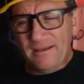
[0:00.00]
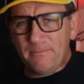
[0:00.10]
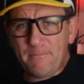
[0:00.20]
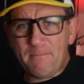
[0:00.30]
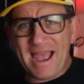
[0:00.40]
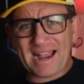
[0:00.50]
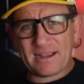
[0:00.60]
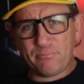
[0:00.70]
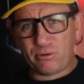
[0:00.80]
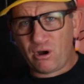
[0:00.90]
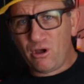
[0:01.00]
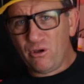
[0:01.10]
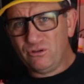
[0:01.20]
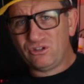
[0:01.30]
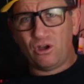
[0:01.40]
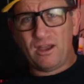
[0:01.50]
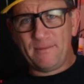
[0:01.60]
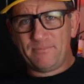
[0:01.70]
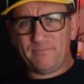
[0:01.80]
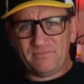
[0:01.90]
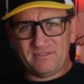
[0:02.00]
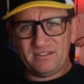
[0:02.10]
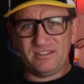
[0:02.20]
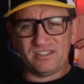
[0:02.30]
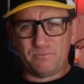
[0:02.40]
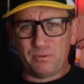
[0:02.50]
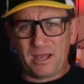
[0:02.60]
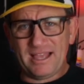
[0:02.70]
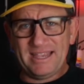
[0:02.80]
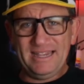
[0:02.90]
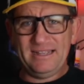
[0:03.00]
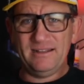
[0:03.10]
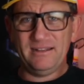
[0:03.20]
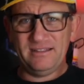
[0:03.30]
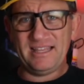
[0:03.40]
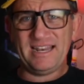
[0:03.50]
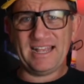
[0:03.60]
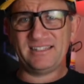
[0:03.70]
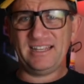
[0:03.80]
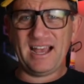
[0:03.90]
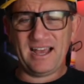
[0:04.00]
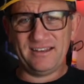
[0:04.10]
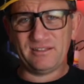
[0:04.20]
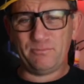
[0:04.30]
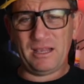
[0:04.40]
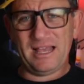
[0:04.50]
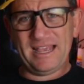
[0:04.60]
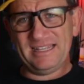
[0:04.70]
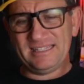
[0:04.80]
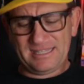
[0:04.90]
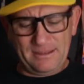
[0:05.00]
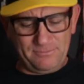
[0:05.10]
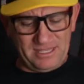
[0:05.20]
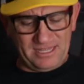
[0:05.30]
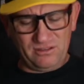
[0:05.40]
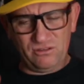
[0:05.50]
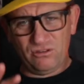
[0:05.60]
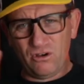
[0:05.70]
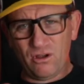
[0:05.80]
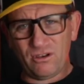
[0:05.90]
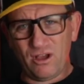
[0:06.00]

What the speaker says: Mac Pro type display. That XDR display, something not